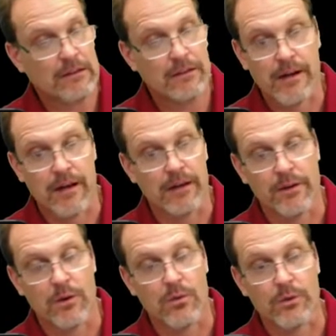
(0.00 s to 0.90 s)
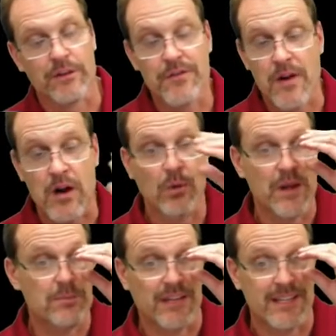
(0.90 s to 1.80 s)
uh, you know, really far
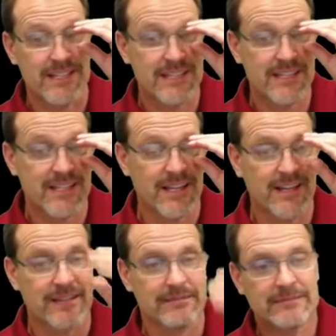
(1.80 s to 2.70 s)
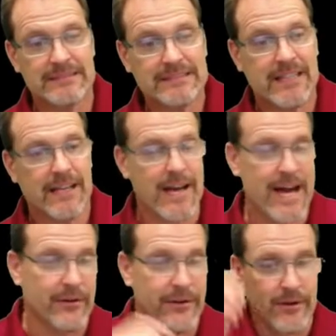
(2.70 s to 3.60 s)
away places. Uh, I
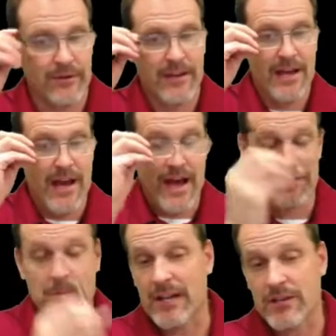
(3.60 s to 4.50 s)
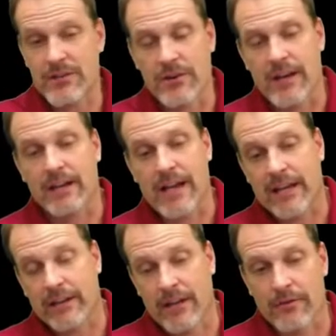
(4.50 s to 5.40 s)
don't know. I have to make sure I, I
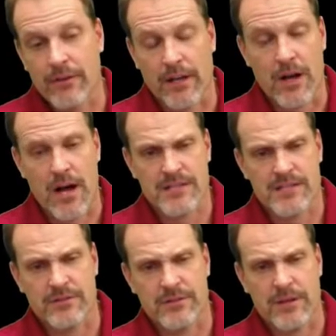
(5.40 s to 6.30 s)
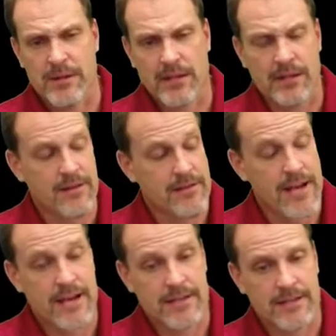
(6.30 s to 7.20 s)
can cover the cost of shipping and all
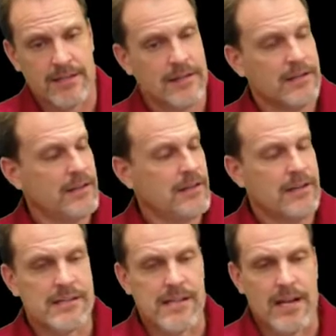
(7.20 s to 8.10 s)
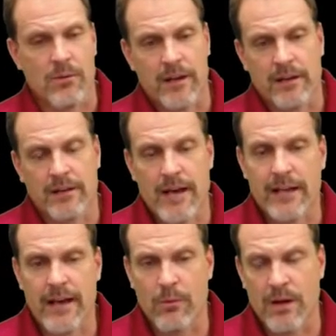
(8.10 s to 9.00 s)
that, and because I don't want to,
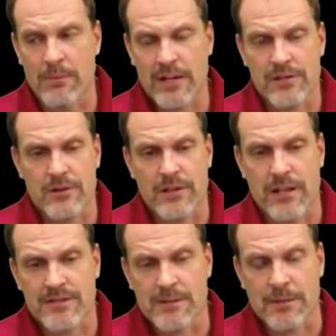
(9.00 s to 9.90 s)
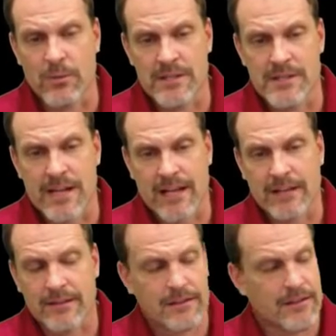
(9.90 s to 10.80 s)
I, I want to make sure that if somebody wins it, I
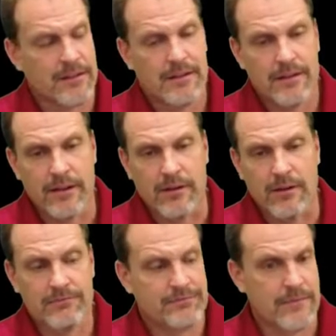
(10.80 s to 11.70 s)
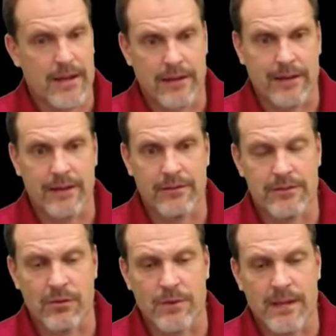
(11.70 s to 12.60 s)
can, you know, I can give it
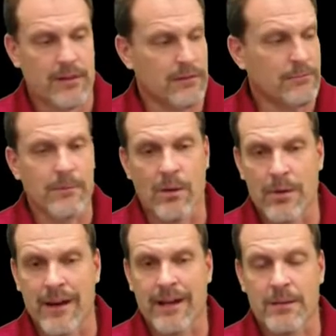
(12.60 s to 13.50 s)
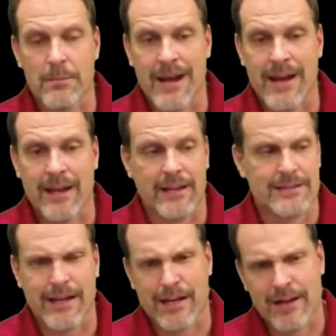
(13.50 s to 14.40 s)
to them without you know breaking the bank. It's
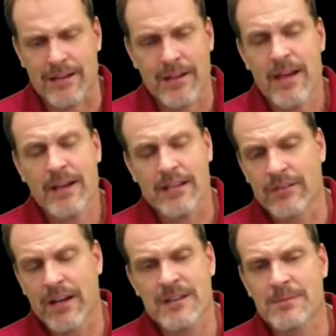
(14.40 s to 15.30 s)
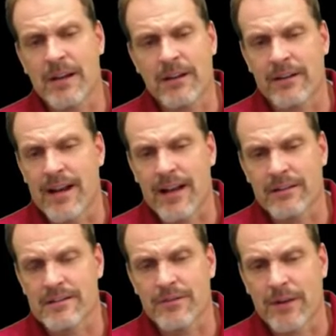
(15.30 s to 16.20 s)
not going to cost because if it costs me a hundred
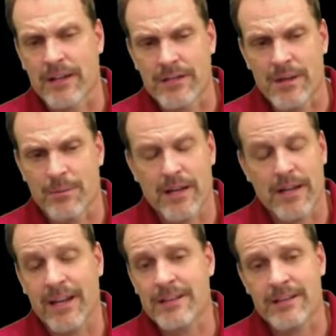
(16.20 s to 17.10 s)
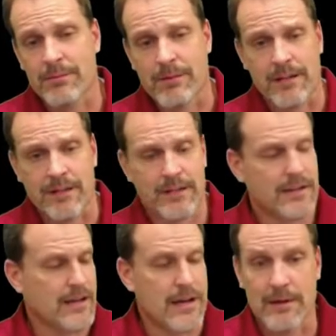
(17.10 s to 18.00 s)
dollars to freaking ship it, I ain't shipping it.
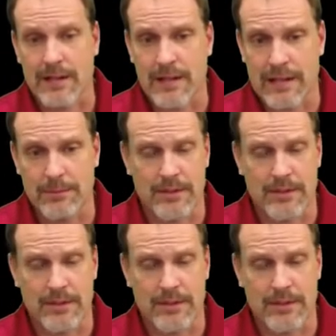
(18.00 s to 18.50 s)
I'm going to keep it.